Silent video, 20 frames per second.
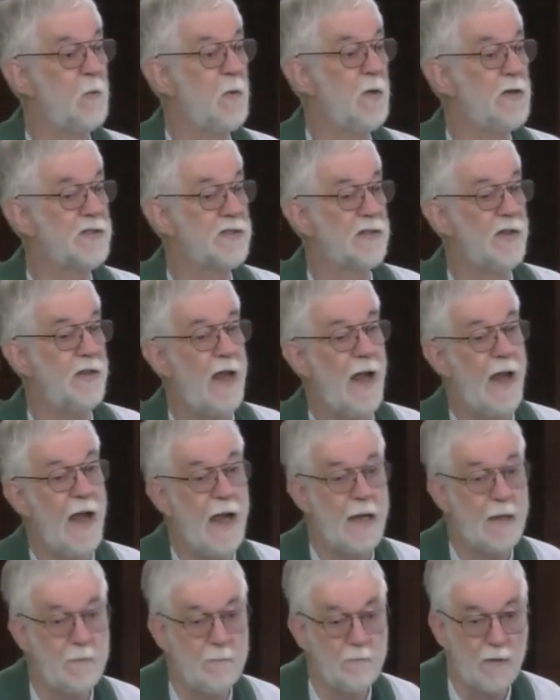was the
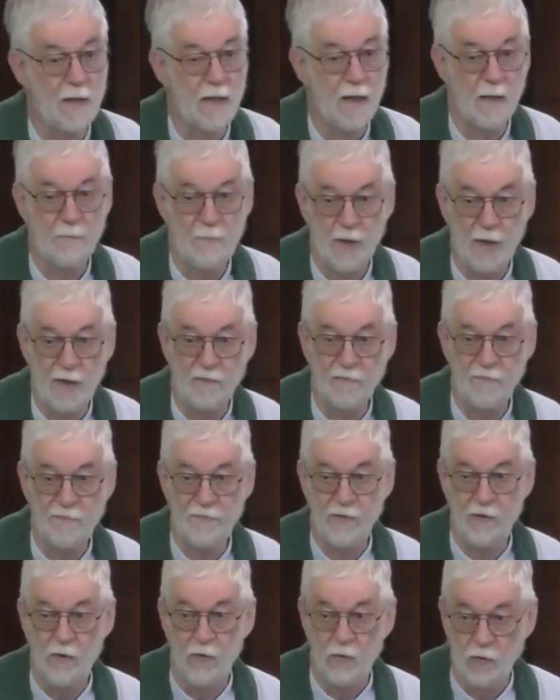name above
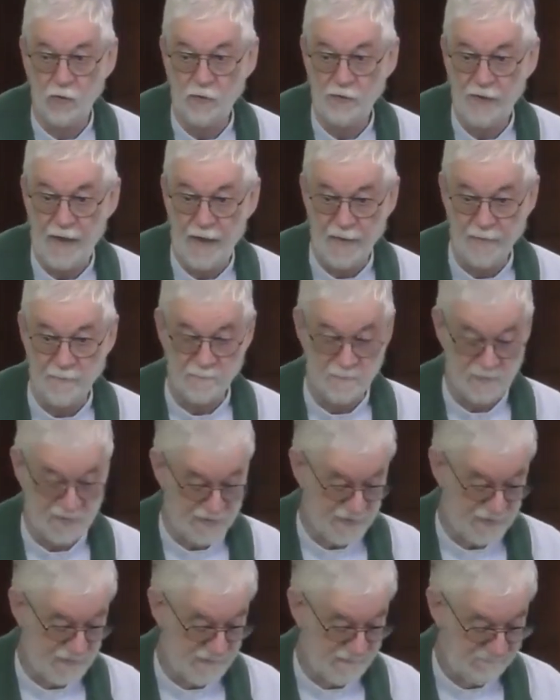all
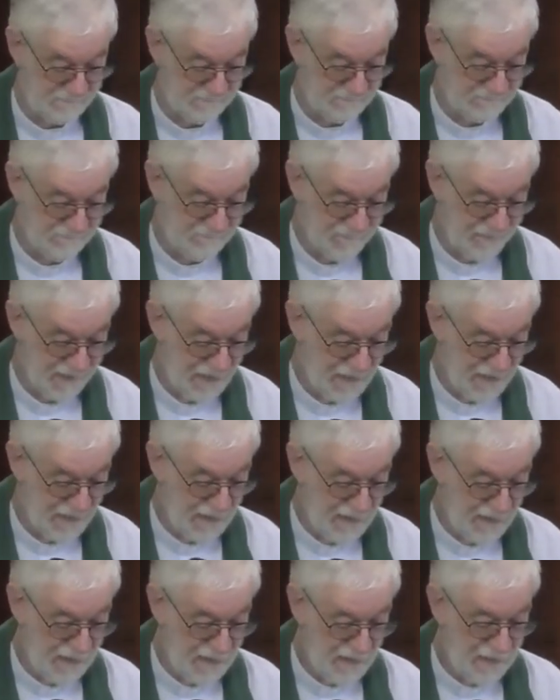names.
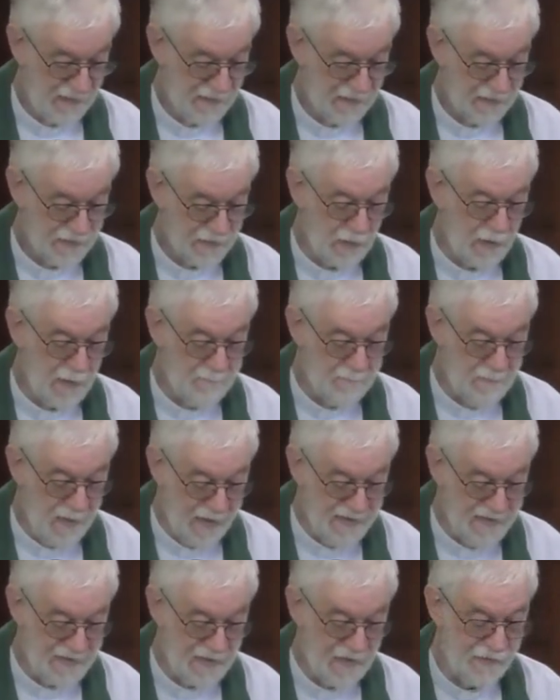So it
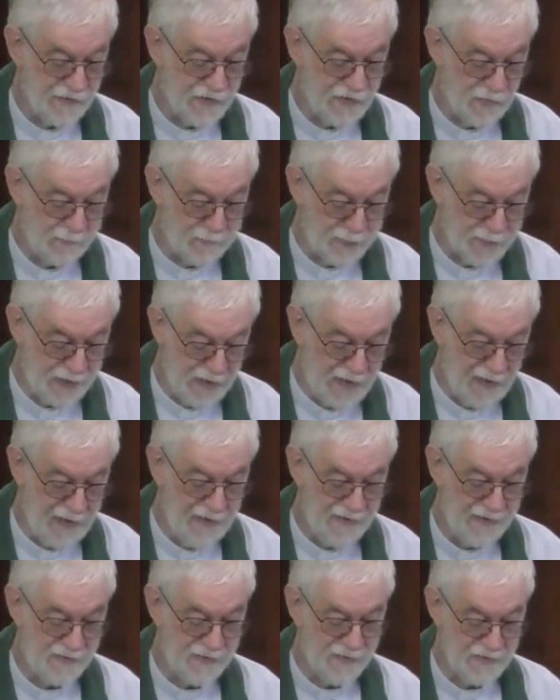might have
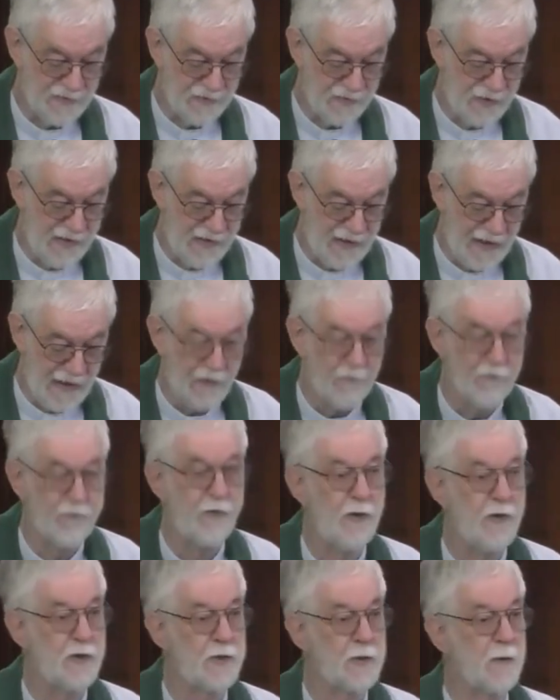surprised the
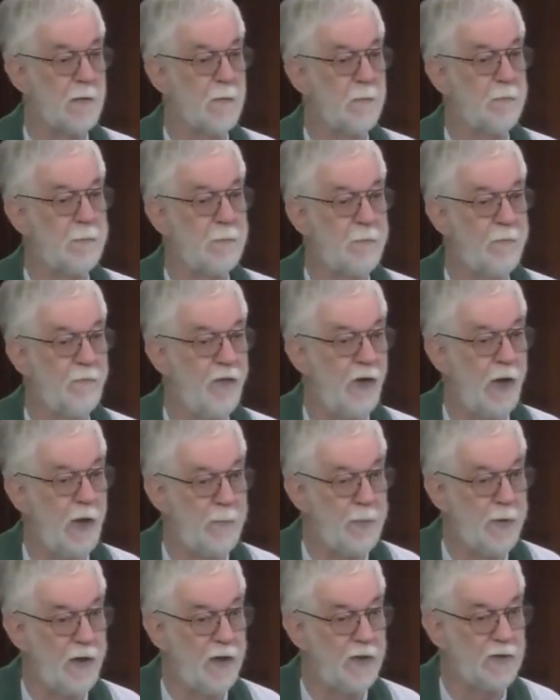average
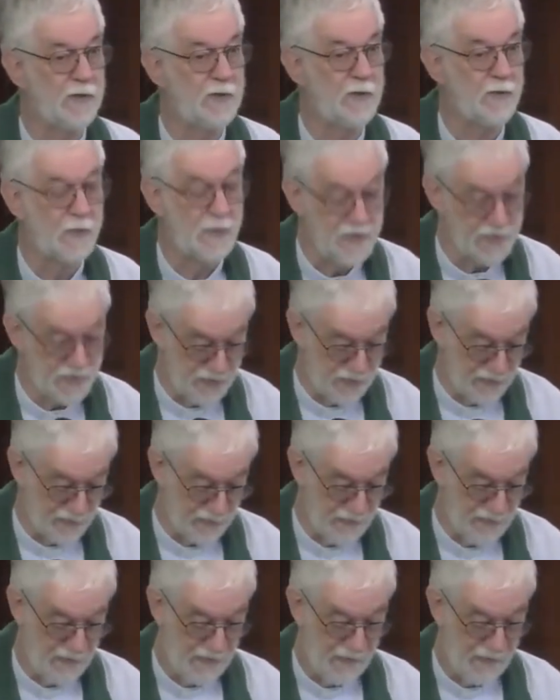Philippian Christian